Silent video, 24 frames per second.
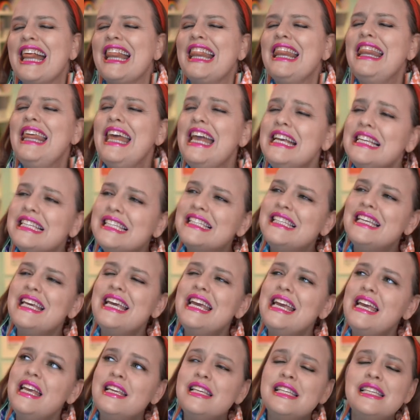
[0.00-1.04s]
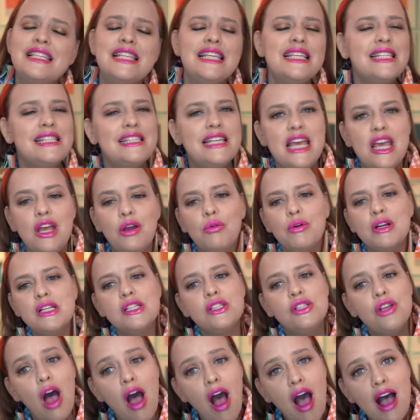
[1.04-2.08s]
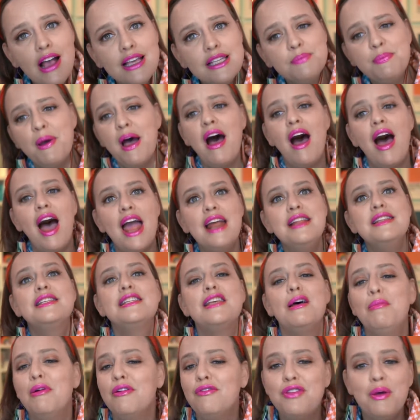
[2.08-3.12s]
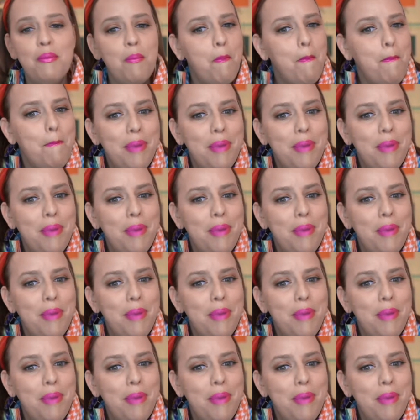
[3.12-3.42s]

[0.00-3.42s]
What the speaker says: This is the secret sauce behind some of the